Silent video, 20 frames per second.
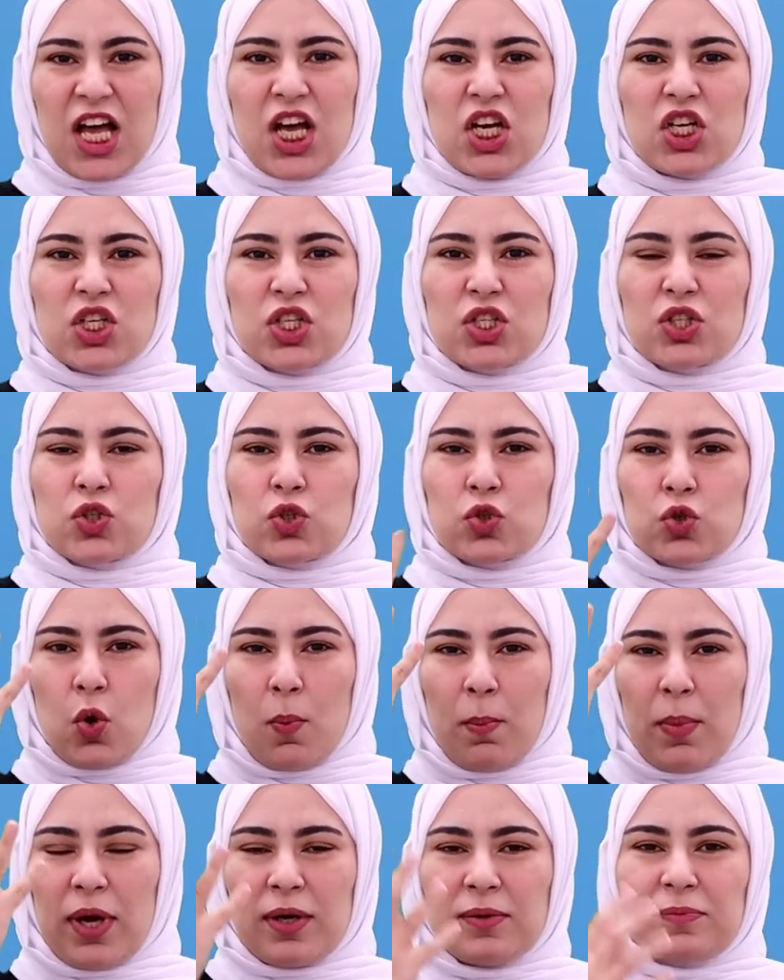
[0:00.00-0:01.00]
Another
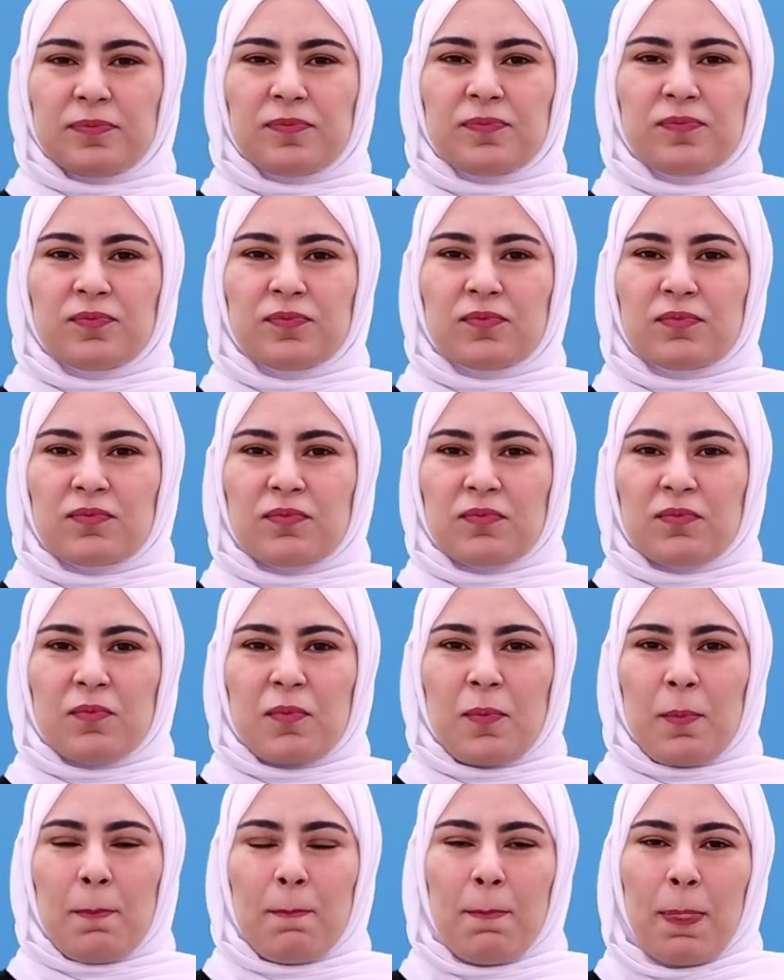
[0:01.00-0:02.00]
example, when I
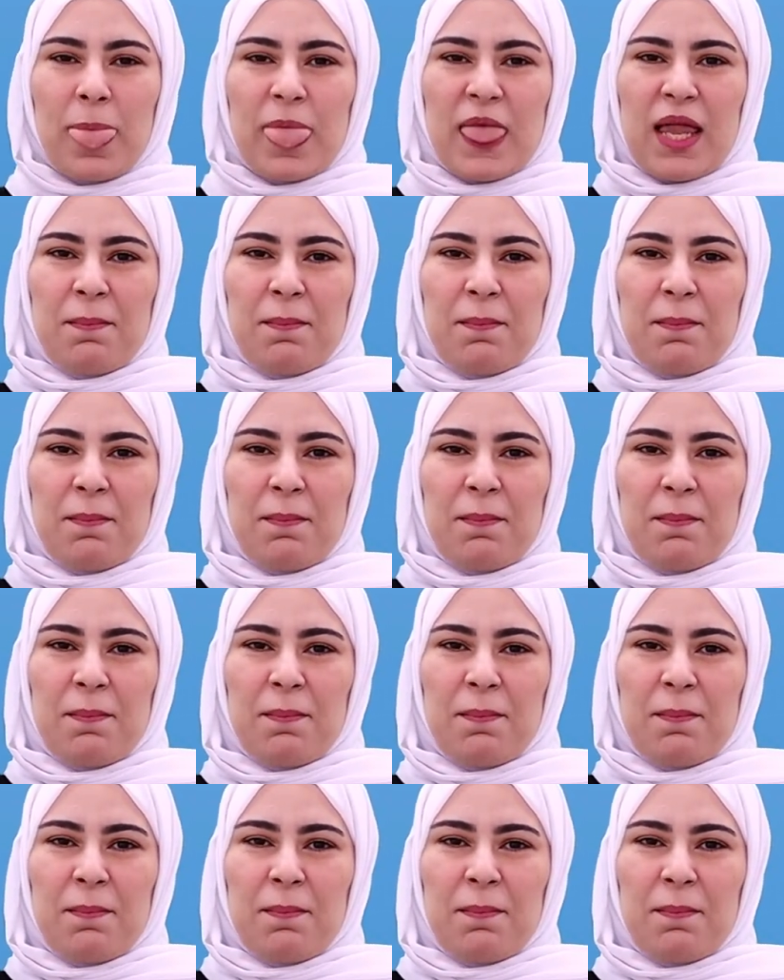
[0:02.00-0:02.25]
say,